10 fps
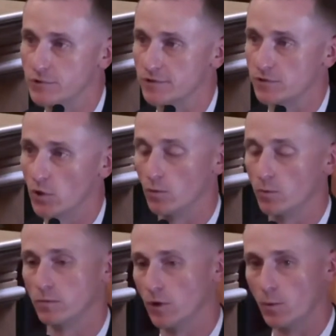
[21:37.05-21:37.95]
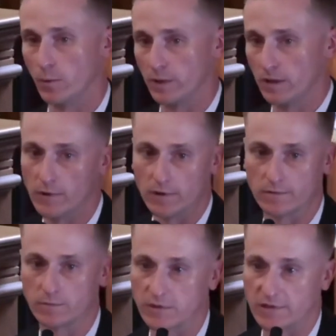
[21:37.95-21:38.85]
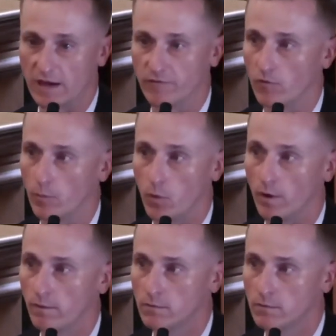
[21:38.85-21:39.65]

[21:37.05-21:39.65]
just so when we give the staff a report,